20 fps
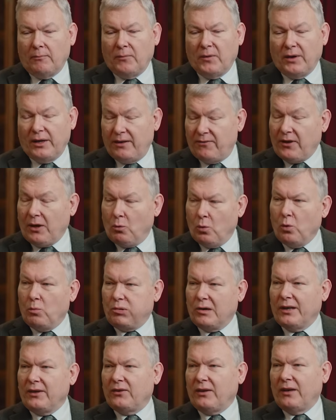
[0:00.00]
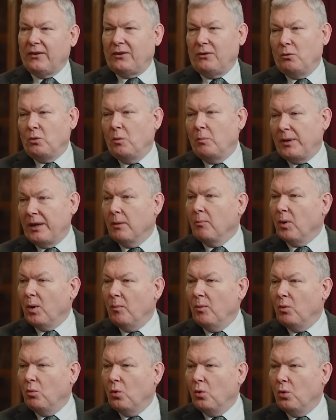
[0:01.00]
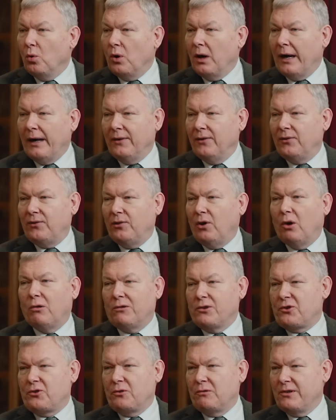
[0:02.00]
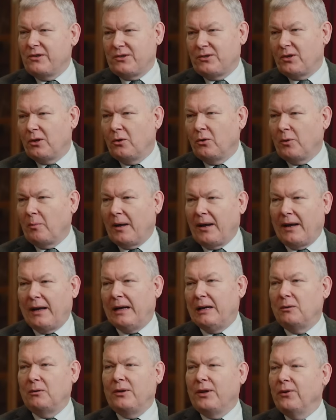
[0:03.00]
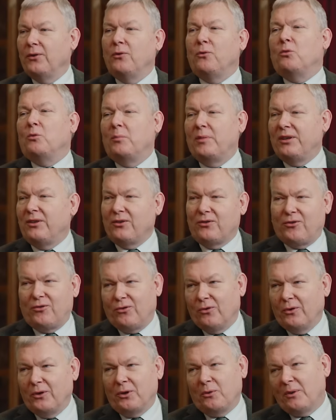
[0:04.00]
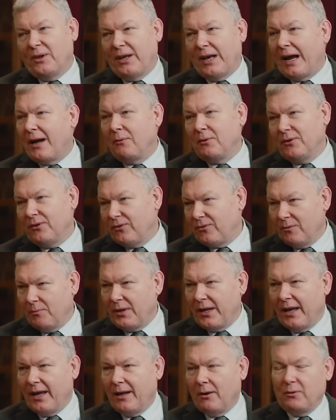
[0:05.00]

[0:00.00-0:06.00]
that if that war breaks out, it will be a bomber war, and horror stories are told about how London will be destroyed within hours from the air,